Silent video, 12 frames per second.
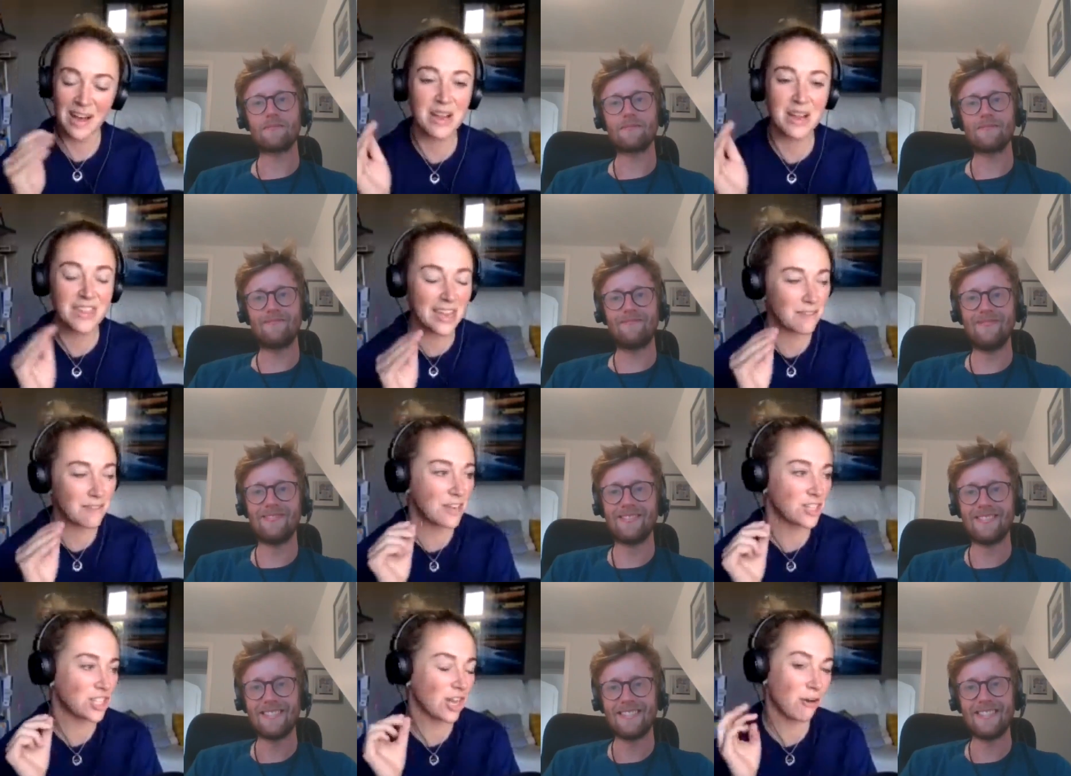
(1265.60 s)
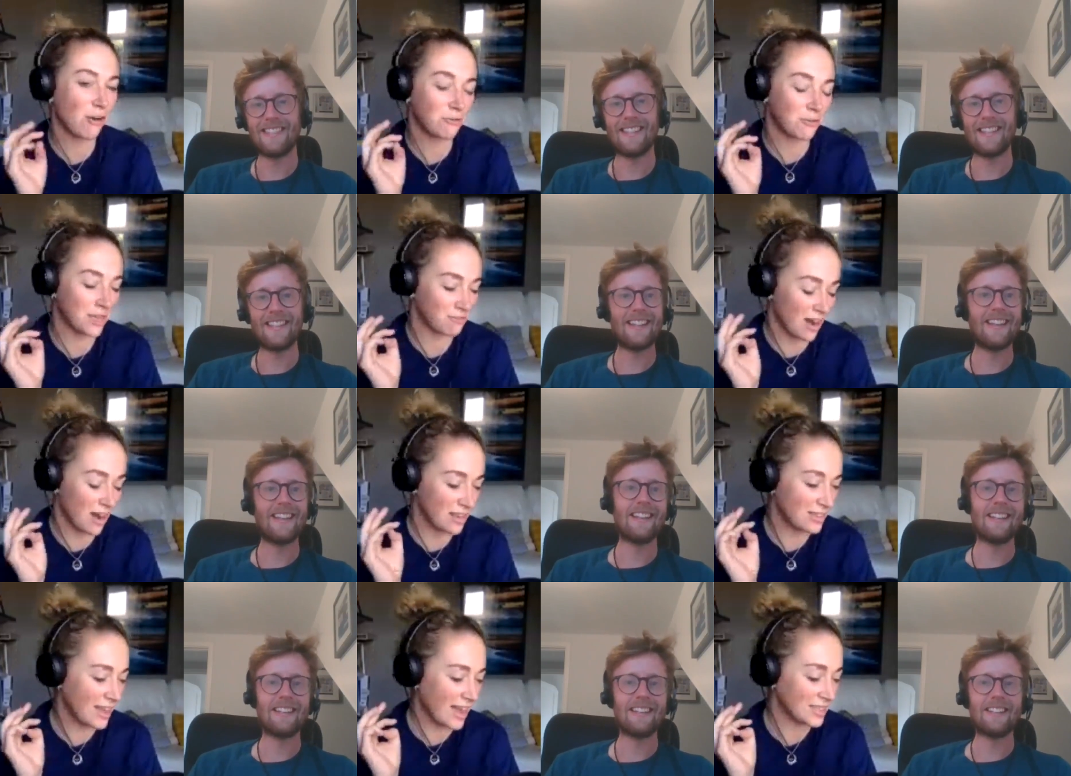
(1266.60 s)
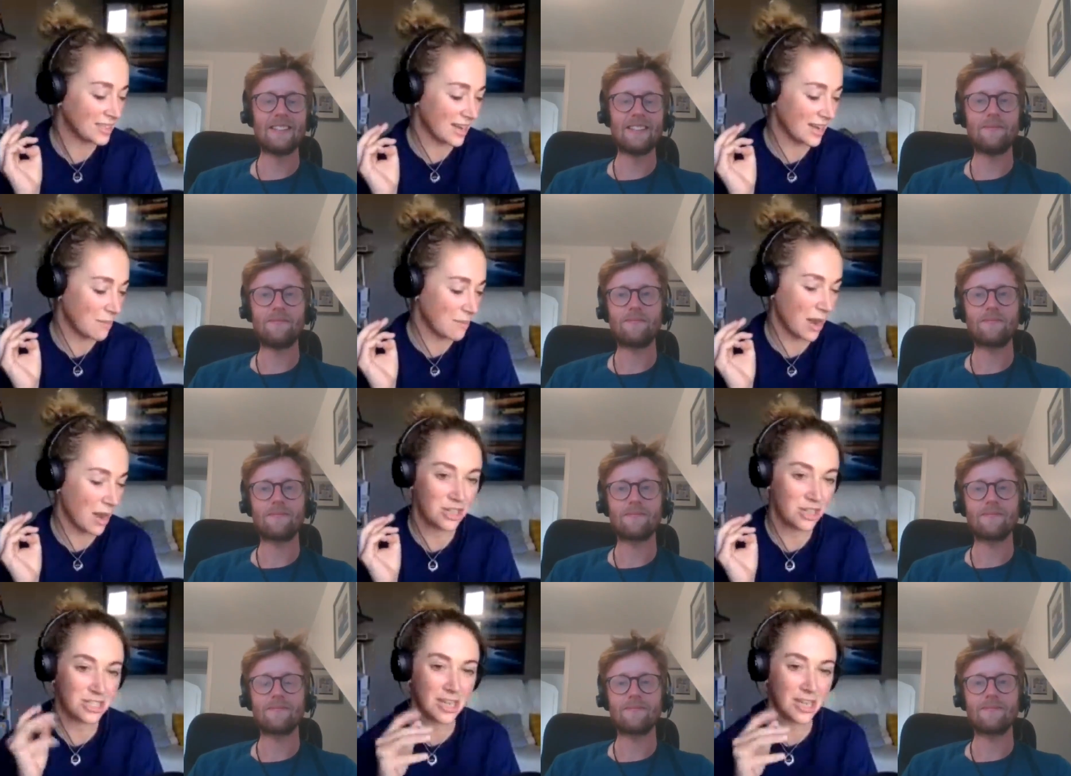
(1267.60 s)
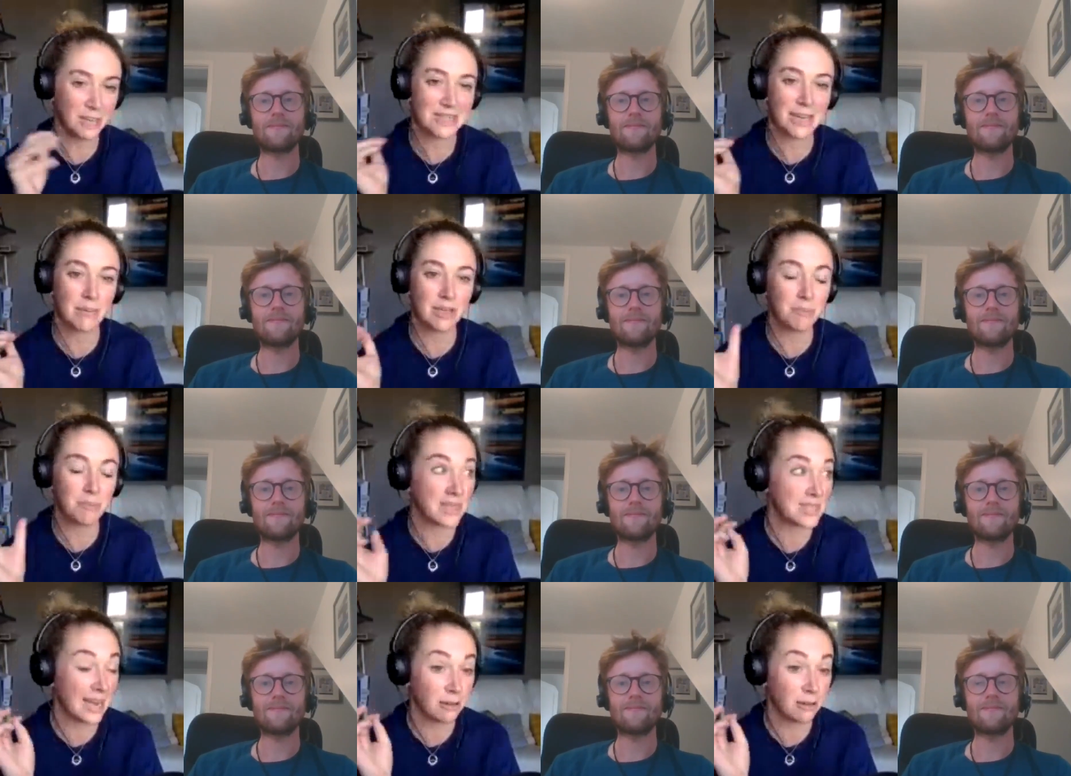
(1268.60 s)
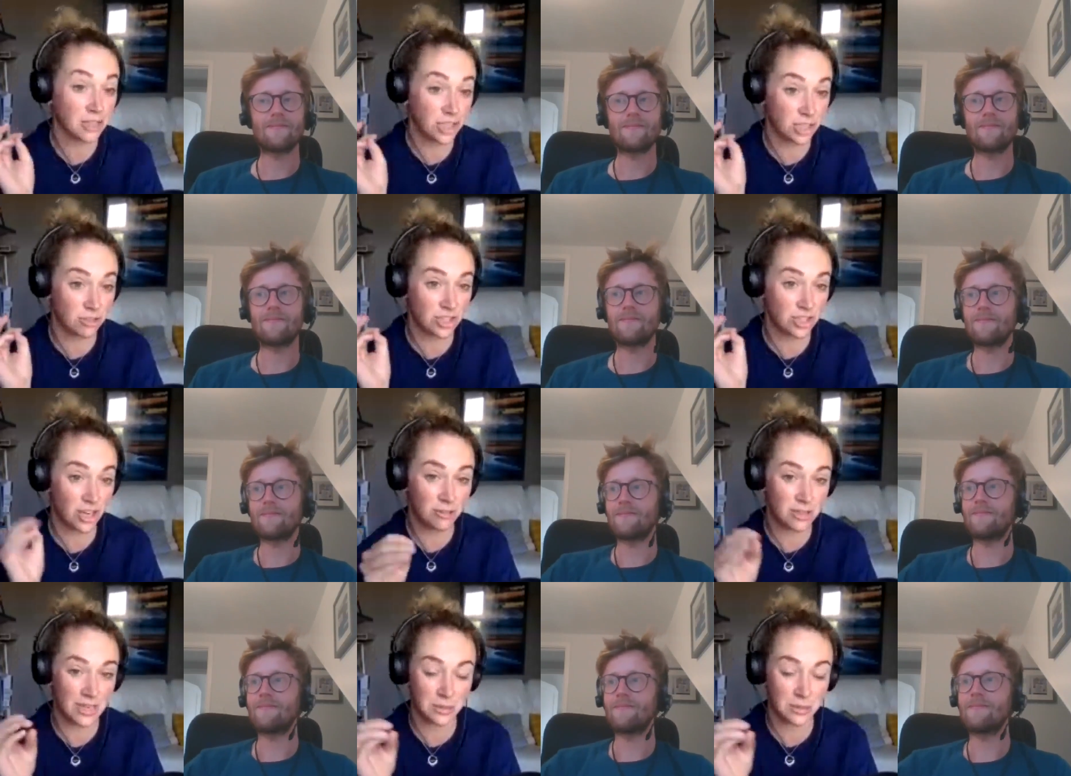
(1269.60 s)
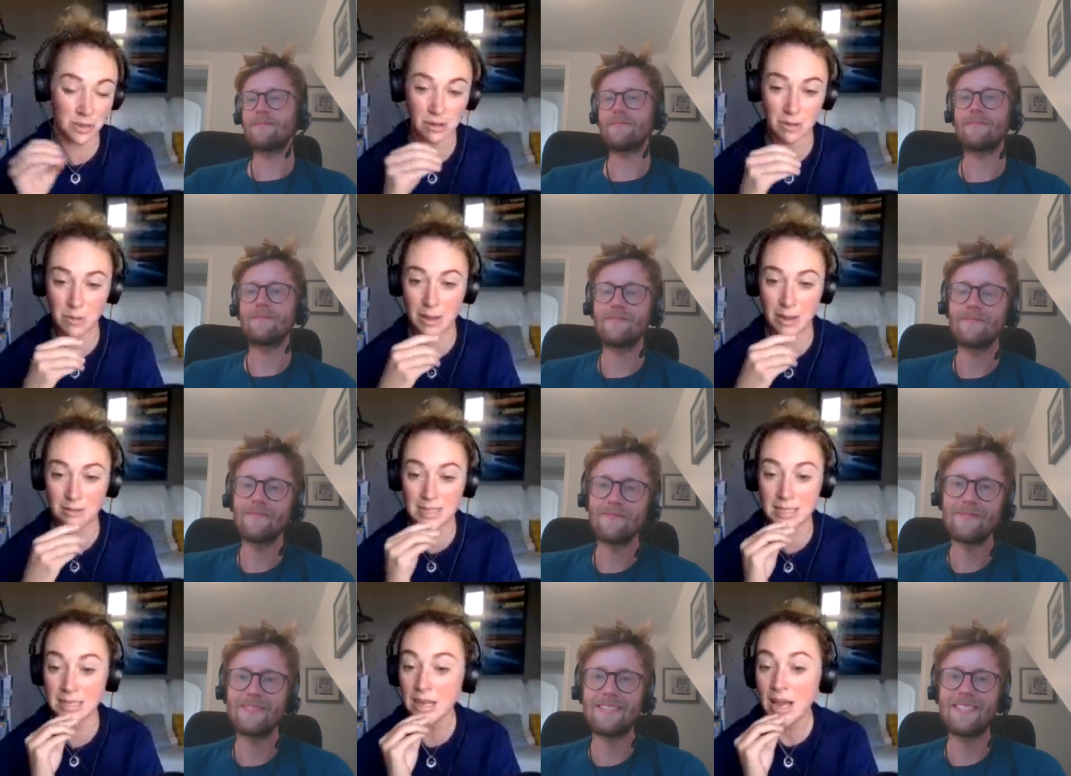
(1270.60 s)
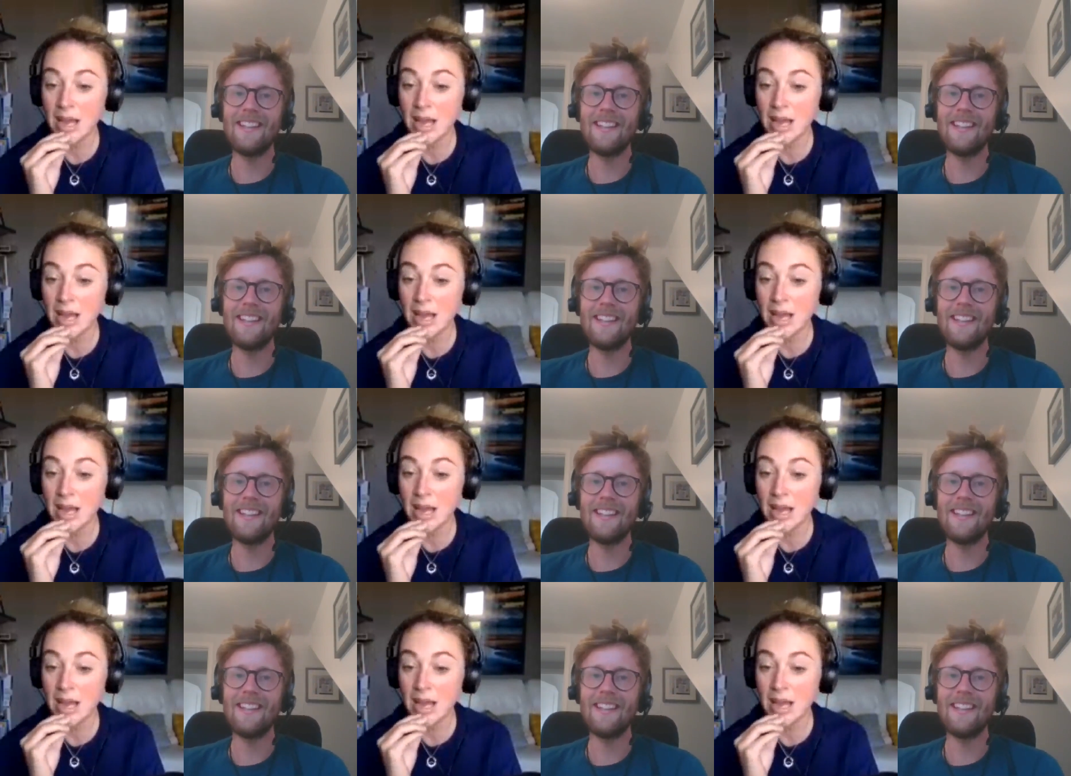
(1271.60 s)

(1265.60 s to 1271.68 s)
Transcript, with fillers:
Speaker 1: but I think I finished it off with right at the end. Um, I want you to come and tell me your best altitude joke as we're going up the mountain.